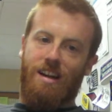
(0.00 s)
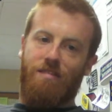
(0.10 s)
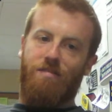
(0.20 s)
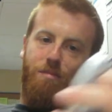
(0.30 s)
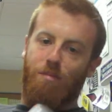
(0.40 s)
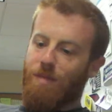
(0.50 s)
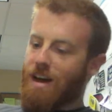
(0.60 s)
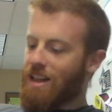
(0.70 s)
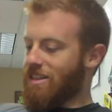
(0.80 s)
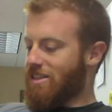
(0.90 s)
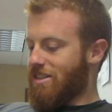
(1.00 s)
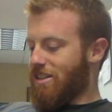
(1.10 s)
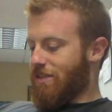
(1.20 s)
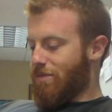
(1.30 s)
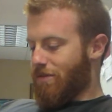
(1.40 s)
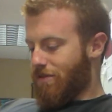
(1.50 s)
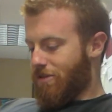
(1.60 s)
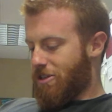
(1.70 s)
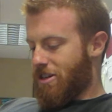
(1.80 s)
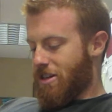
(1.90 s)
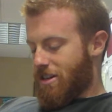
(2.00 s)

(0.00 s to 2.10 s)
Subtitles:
I've had this stuff before.